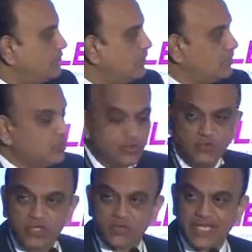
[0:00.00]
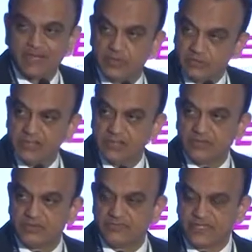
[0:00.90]
you want to have an
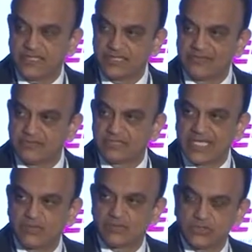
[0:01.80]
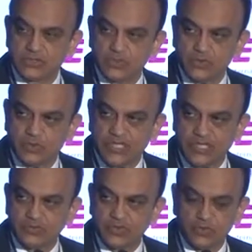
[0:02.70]
opinion of an antitrust counsel to
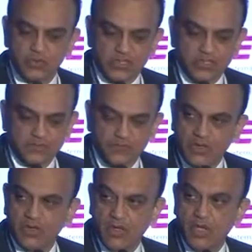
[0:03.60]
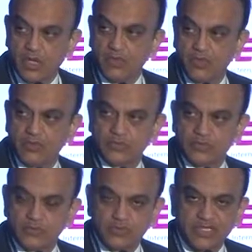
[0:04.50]
help you
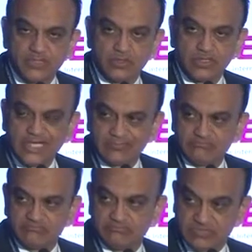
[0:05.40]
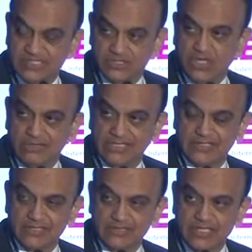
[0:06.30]
to make sure that there is not
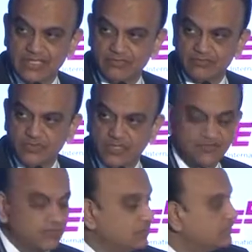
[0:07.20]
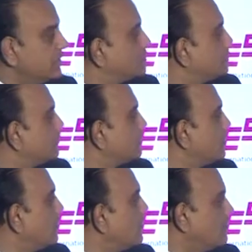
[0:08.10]
at least a
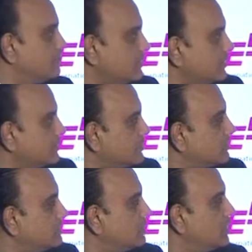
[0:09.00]
willfulness issue.